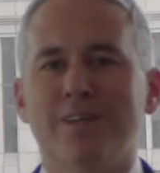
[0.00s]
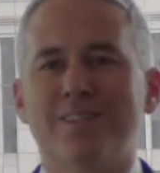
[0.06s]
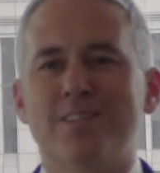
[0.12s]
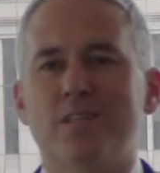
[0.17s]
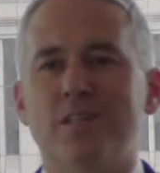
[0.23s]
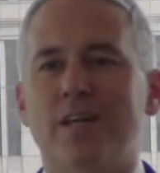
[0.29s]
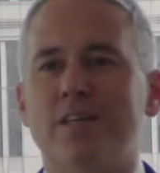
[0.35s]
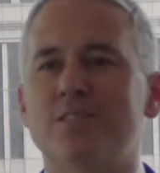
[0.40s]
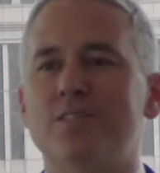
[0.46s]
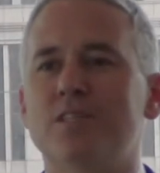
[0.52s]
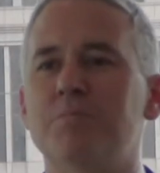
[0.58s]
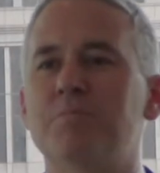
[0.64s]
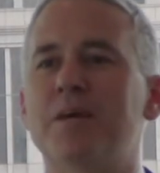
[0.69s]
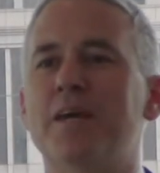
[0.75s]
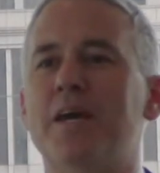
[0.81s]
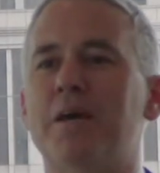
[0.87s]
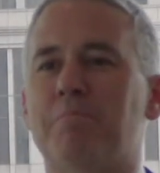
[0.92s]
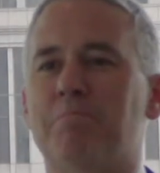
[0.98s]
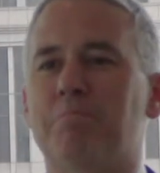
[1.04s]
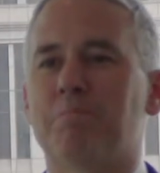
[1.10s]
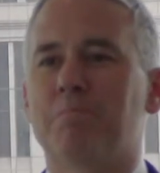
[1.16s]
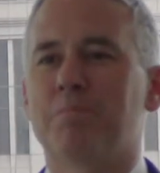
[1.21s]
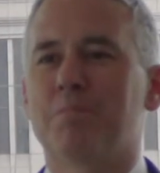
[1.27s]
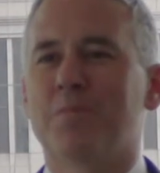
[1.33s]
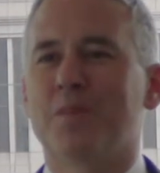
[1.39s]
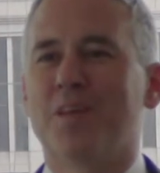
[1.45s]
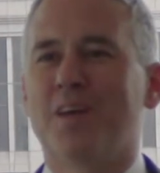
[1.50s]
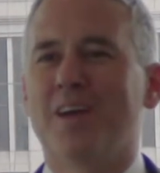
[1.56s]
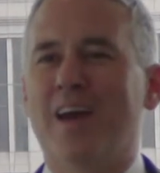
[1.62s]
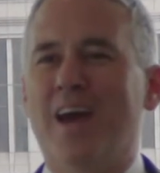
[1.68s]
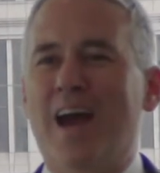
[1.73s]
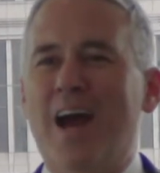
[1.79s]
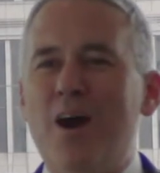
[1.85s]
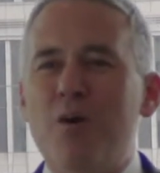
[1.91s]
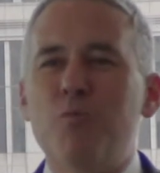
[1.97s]
It's an ICBM.
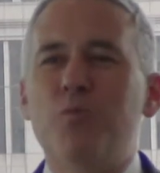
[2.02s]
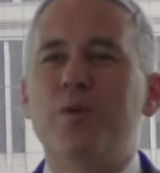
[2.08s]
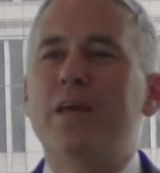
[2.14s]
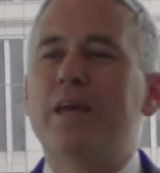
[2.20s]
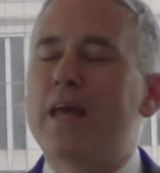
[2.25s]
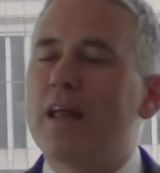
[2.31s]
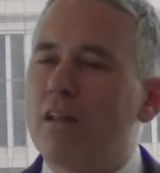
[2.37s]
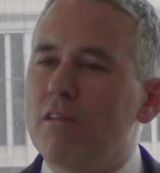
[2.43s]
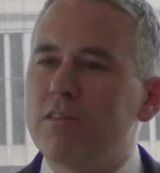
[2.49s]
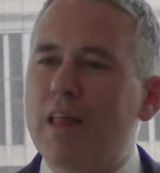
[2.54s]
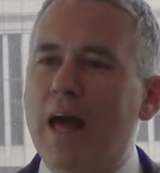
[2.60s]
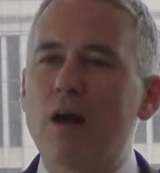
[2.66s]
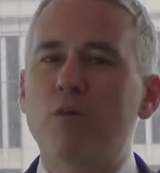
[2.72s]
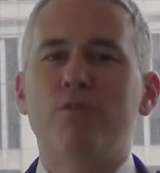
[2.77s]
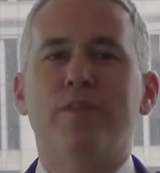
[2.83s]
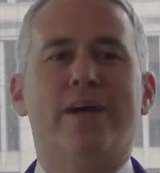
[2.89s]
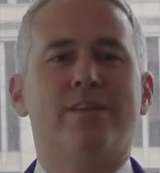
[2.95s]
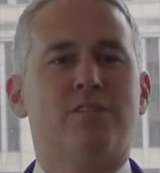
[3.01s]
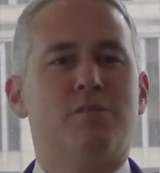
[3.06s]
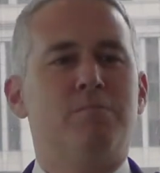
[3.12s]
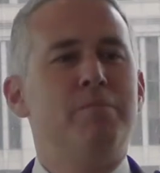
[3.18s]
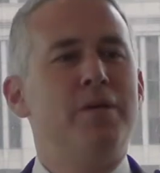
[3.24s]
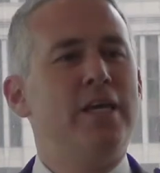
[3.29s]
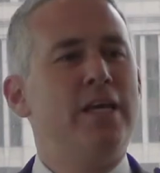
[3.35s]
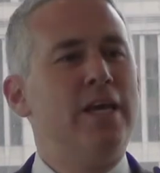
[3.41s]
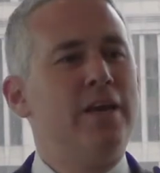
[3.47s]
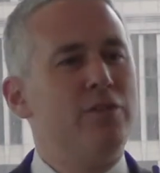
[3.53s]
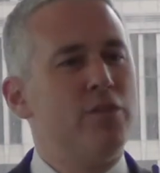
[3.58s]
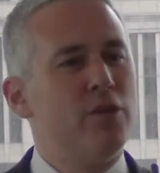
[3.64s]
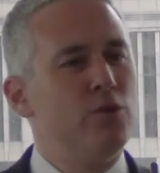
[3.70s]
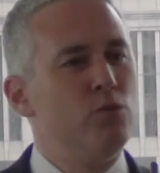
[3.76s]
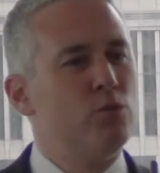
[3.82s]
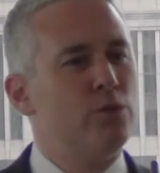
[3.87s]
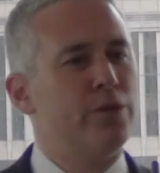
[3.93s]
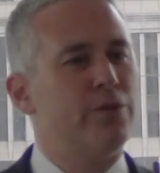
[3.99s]
How we allowed that to be in
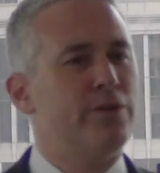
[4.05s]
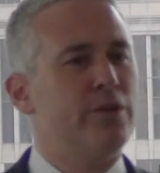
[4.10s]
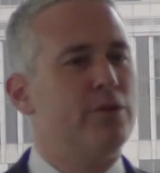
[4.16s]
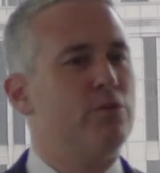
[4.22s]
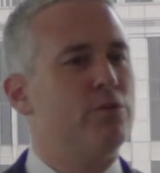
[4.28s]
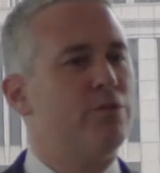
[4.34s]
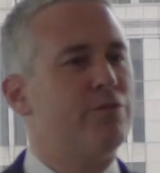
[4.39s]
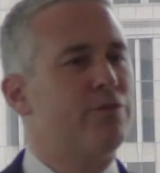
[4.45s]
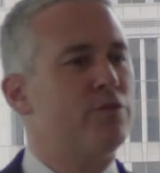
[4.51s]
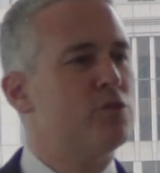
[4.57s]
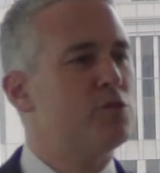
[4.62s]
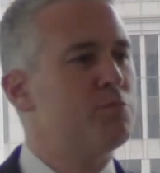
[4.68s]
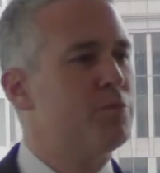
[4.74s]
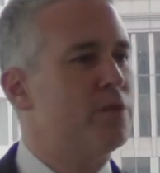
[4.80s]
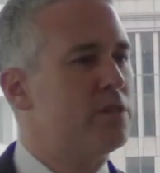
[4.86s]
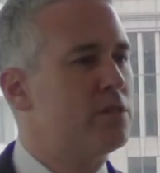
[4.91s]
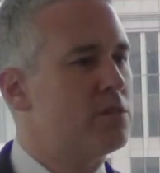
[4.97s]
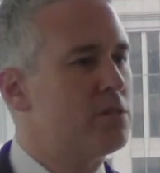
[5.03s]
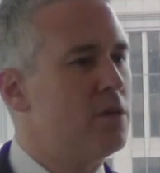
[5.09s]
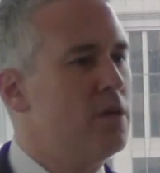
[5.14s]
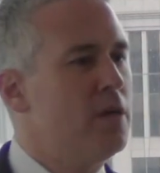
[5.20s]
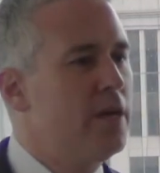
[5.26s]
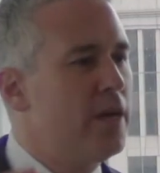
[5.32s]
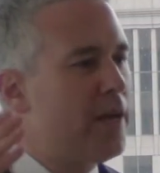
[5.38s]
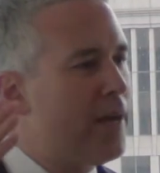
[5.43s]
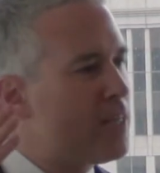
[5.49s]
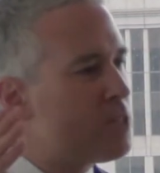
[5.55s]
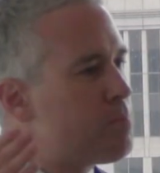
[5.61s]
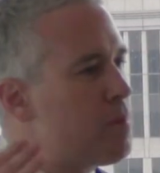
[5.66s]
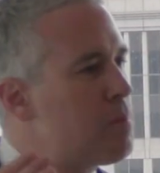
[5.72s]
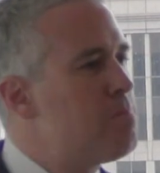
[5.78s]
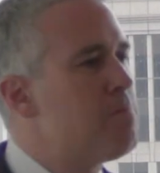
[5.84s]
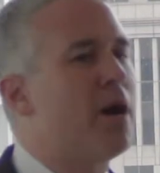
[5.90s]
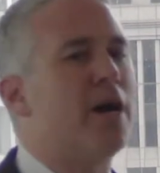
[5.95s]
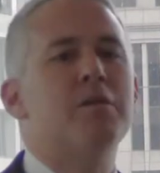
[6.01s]
the nuclear deal in the first place has
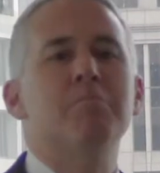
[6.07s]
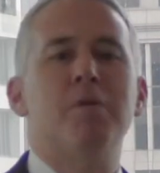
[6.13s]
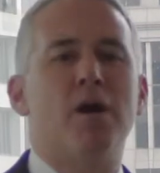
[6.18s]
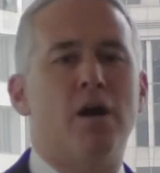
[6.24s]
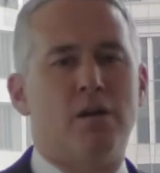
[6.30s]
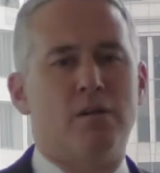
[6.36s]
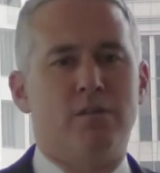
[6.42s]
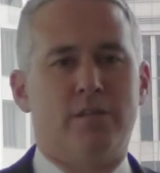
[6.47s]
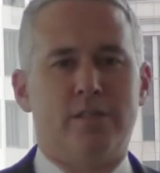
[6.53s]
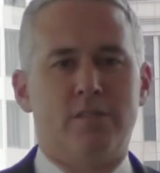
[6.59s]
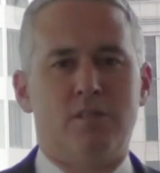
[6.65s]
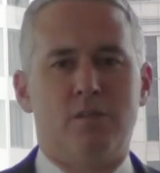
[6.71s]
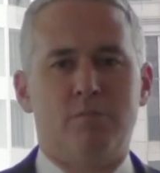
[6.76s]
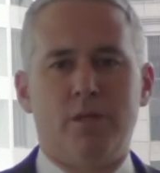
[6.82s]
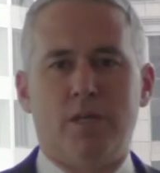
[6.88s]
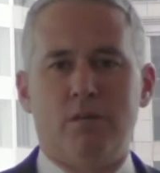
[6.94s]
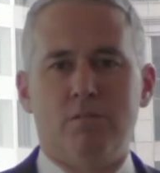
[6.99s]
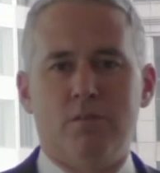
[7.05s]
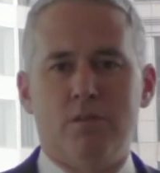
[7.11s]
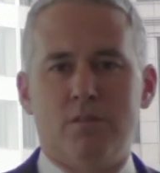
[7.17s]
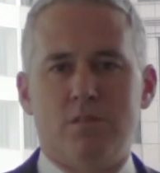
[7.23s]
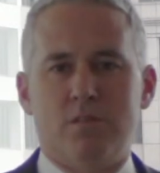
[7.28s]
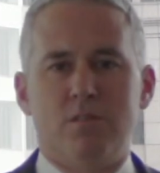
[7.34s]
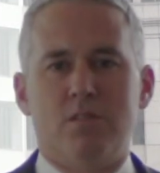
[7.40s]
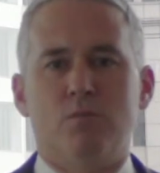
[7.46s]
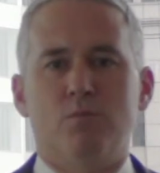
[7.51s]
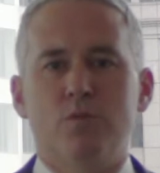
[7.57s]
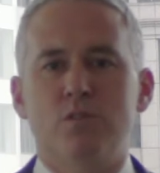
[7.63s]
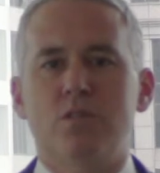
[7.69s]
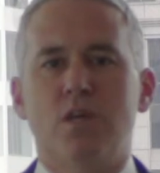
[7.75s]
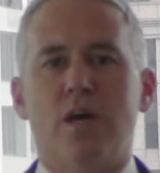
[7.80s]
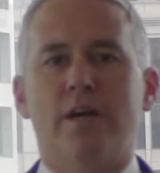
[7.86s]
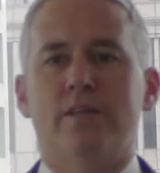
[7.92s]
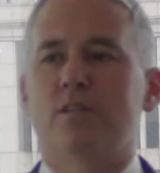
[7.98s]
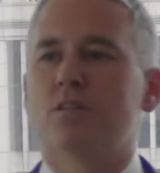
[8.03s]
been mind-boggling to me since it was
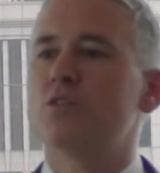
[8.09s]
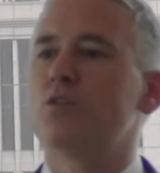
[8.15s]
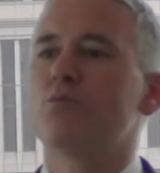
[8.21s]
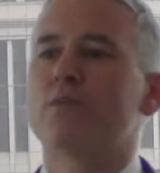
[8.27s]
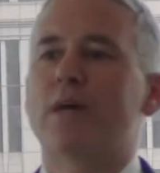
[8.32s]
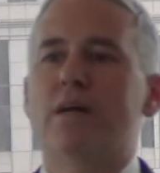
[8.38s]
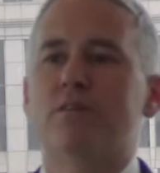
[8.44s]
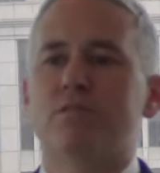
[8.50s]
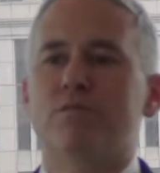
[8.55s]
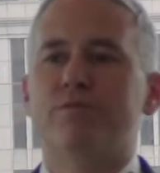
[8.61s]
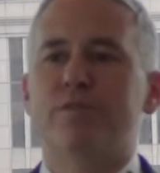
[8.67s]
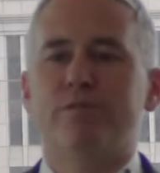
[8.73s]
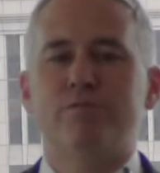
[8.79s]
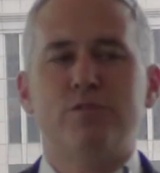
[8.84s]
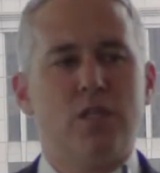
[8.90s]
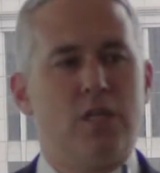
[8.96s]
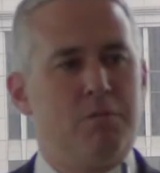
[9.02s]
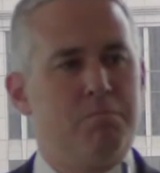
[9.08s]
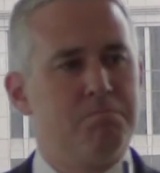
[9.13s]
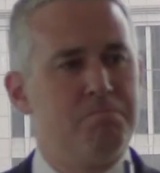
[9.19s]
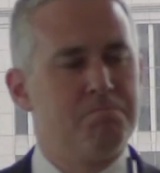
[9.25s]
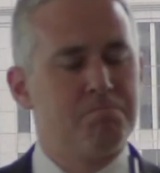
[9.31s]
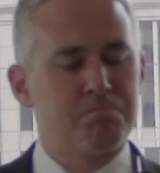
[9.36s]
signed in 2015.